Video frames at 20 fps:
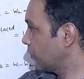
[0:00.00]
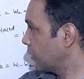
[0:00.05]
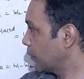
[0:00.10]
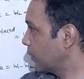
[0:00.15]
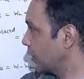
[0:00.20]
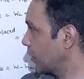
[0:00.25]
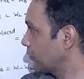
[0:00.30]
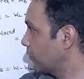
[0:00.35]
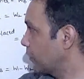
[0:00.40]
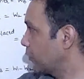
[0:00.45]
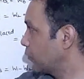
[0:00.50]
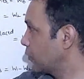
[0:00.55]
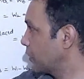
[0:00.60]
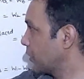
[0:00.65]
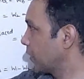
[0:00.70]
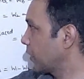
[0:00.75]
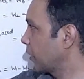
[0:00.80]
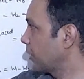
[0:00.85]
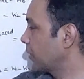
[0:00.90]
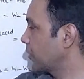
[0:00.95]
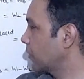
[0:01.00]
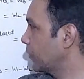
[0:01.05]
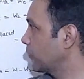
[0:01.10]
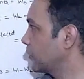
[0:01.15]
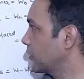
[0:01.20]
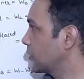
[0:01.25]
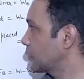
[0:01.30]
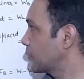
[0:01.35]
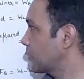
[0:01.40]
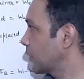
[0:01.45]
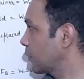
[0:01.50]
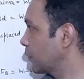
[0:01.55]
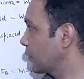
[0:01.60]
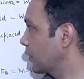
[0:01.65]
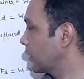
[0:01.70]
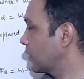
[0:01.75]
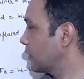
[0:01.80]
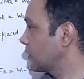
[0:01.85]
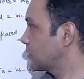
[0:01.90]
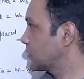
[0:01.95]
will be equal to the reading of the spring
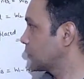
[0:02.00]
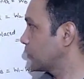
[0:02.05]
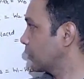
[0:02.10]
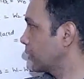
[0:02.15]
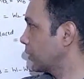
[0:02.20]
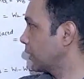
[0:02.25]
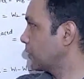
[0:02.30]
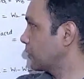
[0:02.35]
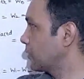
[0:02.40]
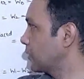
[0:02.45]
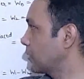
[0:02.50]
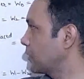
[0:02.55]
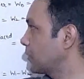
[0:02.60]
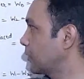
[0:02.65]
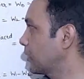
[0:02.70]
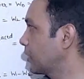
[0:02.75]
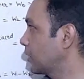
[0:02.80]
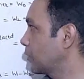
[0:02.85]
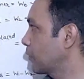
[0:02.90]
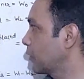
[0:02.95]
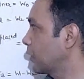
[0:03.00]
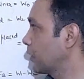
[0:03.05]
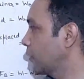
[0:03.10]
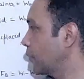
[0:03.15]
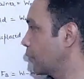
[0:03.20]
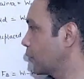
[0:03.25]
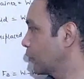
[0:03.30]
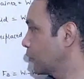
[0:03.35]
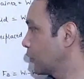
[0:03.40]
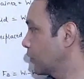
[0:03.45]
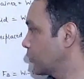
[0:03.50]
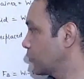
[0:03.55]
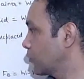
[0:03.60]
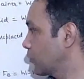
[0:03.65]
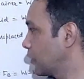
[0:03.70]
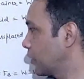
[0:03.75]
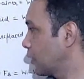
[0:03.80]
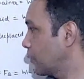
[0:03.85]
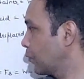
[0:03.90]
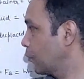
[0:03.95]
balance, so let that reading be W1, so
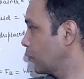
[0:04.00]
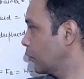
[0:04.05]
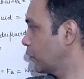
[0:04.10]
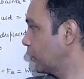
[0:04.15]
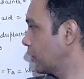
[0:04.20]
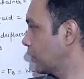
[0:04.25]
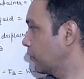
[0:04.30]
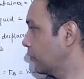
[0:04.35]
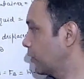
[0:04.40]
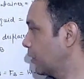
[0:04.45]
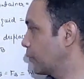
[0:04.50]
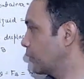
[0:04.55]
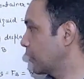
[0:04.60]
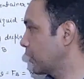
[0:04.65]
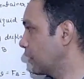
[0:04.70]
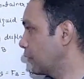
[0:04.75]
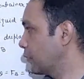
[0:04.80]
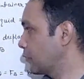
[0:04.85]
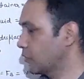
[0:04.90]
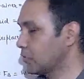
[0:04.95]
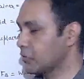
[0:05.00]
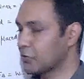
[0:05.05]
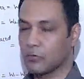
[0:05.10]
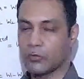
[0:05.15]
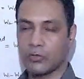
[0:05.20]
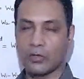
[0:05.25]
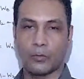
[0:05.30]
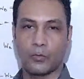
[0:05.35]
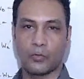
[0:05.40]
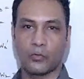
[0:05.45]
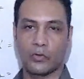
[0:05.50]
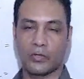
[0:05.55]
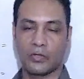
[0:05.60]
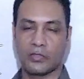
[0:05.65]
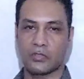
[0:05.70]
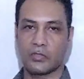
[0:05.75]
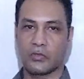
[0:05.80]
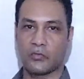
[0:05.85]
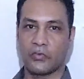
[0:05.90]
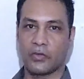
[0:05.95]
W1 will be mg, so W1
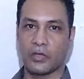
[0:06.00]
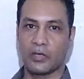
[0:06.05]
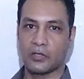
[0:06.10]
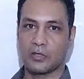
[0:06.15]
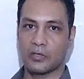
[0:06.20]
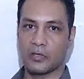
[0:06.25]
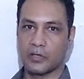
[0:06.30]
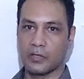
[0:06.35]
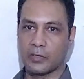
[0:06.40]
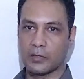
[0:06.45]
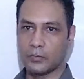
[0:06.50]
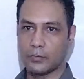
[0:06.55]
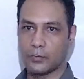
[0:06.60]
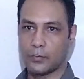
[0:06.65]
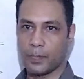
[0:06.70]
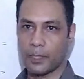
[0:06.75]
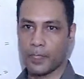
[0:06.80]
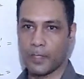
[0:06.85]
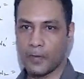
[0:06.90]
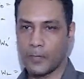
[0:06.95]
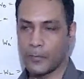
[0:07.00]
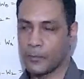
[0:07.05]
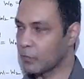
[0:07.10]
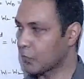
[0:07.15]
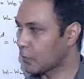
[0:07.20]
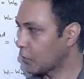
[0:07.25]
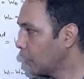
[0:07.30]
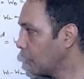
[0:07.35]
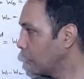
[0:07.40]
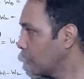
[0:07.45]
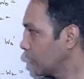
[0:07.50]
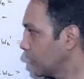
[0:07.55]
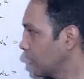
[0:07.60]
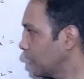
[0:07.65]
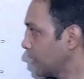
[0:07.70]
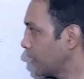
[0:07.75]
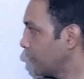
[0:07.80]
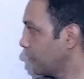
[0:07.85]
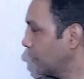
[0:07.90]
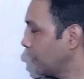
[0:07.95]
is the weight in air. Now
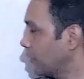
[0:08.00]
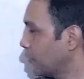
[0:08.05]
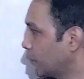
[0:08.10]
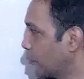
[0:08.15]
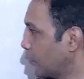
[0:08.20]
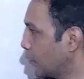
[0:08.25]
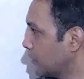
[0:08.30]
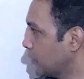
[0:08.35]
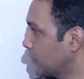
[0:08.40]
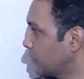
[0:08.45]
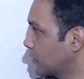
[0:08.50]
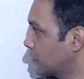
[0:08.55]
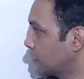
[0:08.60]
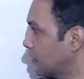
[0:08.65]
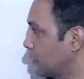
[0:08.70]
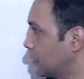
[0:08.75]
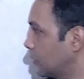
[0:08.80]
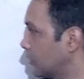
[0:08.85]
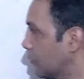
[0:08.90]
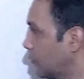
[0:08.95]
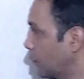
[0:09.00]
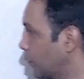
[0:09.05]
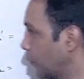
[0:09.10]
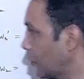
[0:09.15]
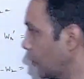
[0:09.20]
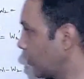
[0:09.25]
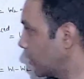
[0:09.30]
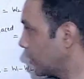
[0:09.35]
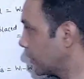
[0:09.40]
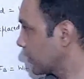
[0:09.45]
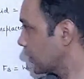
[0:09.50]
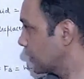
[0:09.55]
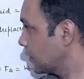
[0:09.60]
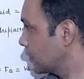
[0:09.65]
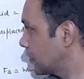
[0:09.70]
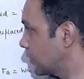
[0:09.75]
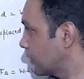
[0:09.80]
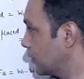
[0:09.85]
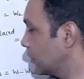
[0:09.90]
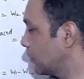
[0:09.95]
then I will put this block
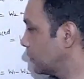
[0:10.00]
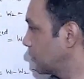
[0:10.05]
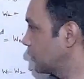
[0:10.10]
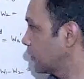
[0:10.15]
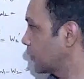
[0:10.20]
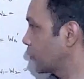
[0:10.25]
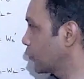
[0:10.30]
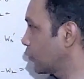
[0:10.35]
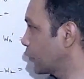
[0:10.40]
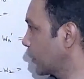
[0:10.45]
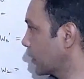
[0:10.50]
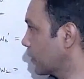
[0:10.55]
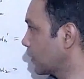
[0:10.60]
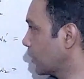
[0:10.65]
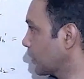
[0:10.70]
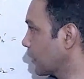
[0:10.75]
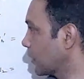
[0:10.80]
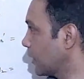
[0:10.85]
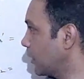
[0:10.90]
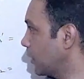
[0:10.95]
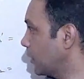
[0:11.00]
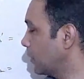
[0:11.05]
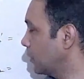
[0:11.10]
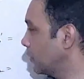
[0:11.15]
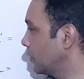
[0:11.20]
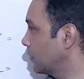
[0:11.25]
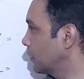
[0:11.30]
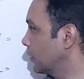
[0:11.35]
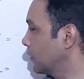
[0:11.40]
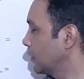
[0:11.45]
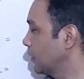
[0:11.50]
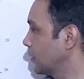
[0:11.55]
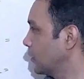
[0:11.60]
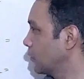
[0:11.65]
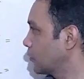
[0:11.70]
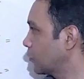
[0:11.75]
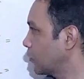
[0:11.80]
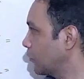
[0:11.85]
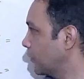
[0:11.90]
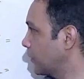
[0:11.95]
in the Eureka can.
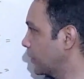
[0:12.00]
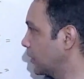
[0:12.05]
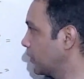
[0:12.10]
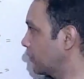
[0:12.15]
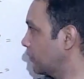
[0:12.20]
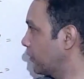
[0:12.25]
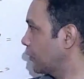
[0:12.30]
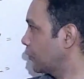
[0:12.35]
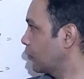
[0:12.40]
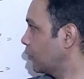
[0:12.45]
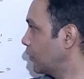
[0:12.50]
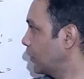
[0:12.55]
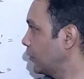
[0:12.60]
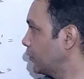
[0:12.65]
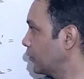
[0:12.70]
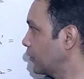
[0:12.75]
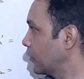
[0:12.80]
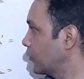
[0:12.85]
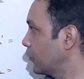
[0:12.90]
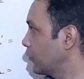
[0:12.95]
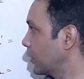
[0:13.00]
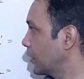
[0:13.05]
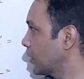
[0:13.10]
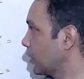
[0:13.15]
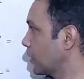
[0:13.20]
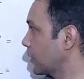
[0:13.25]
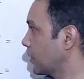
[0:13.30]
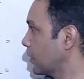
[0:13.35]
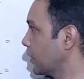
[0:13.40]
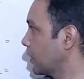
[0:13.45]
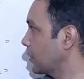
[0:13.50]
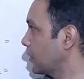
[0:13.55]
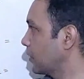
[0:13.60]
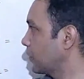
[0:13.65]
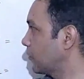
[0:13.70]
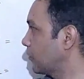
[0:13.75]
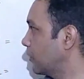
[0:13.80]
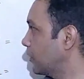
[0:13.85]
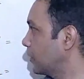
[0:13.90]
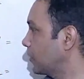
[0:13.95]
So when it will go into the Eureka can,
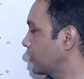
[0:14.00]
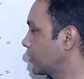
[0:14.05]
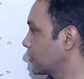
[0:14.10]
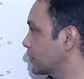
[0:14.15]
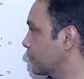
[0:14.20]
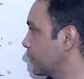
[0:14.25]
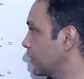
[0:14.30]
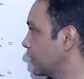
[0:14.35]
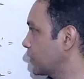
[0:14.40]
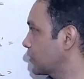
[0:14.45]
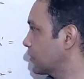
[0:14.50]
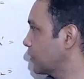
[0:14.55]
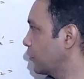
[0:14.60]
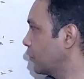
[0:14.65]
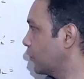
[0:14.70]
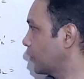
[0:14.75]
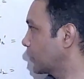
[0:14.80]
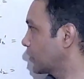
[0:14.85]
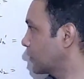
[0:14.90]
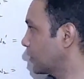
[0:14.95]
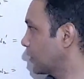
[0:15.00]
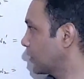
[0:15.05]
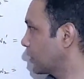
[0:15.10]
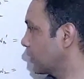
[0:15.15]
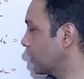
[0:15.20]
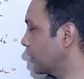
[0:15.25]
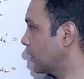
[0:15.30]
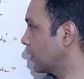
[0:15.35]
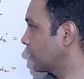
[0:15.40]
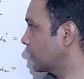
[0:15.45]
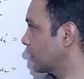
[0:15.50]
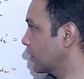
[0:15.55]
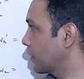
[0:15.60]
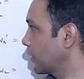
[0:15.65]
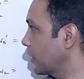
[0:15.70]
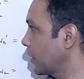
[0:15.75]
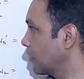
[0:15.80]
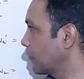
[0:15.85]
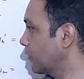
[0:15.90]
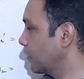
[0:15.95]
it will displace the water, and the
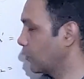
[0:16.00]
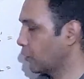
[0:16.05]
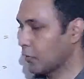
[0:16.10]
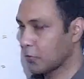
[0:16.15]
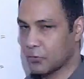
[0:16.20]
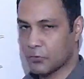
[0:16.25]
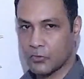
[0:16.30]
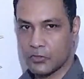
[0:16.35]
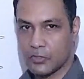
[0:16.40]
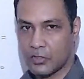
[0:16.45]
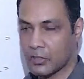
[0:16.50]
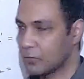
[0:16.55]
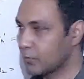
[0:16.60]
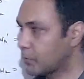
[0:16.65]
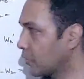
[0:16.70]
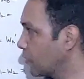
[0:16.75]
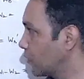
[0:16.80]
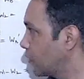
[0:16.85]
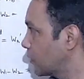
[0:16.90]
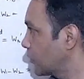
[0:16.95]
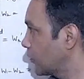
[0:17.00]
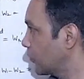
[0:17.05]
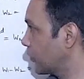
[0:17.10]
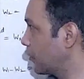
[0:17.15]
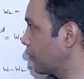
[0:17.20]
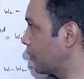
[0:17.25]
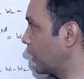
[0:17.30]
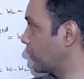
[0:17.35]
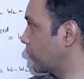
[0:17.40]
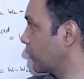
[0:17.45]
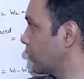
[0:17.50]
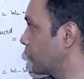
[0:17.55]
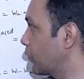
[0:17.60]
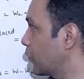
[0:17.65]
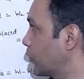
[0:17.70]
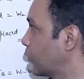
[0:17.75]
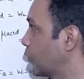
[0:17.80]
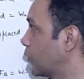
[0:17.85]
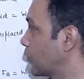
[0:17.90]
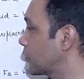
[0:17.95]
reading will also change because of the by-wind
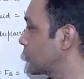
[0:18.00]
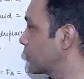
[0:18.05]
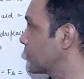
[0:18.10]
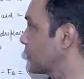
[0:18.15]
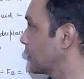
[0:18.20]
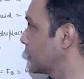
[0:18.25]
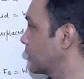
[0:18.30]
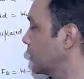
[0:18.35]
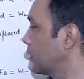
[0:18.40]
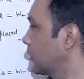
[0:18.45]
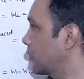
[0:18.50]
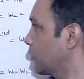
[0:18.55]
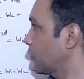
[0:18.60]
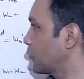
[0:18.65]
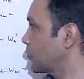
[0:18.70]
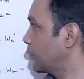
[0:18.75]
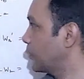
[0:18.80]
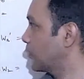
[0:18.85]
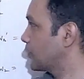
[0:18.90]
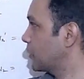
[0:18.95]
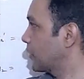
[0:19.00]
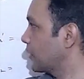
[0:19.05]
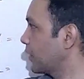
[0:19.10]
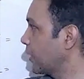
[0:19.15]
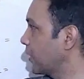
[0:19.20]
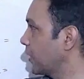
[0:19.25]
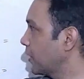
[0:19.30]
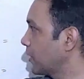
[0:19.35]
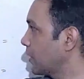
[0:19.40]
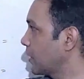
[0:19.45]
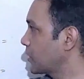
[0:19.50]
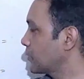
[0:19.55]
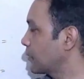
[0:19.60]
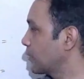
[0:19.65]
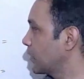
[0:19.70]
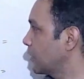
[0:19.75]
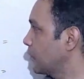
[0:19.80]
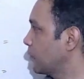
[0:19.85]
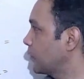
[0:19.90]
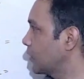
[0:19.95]
force. Now suppose the reading has
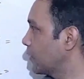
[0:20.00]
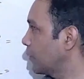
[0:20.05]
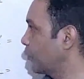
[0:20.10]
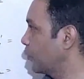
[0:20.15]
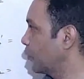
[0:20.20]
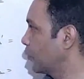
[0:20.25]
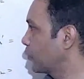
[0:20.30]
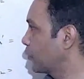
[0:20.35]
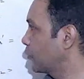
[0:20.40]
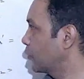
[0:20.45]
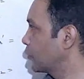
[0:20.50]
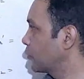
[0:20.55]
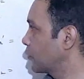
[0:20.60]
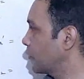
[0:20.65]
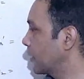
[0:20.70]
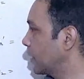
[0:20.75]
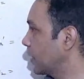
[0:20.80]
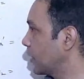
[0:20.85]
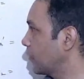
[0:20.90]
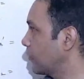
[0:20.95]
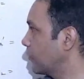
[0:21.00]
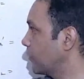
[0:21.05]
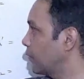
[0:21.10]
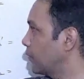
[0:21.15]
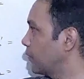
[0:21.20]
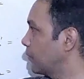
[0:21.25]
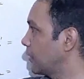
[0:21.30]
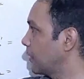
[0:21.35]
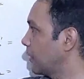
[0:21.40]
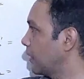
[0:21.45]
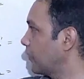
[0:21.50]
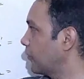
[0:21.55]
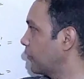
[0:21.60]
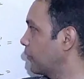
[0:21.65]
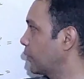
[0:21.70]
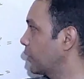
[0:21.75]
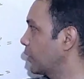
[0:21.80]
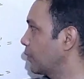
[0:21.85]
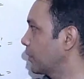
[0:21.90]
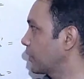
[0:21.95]
become W2, so in equilibrium
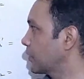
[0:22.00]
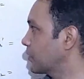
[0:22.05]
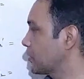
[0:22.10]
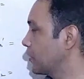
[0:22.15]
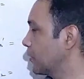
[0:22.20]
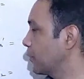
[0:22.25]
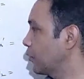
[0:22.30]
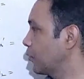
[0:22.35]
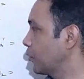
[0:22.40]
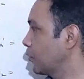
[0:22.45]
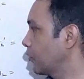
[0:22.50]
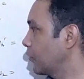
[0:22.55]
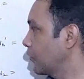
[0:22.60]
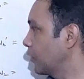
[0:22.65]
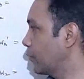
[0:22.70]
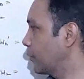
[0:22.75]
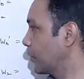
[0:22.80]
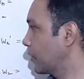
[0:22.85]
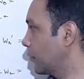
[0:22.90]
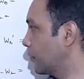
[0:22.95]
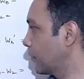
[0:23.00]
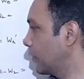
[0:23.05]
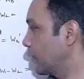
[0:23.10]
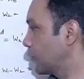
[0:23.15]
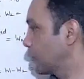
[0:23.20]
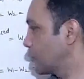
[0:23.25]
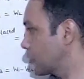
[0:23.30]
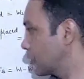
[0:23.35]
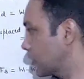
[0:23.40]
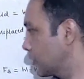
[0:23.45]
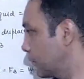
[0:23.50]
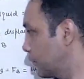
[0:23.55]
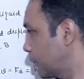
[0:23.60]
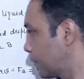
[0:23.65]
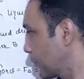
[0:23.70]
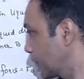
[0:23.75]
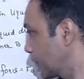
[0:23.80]
Fp plus W2 will become mg,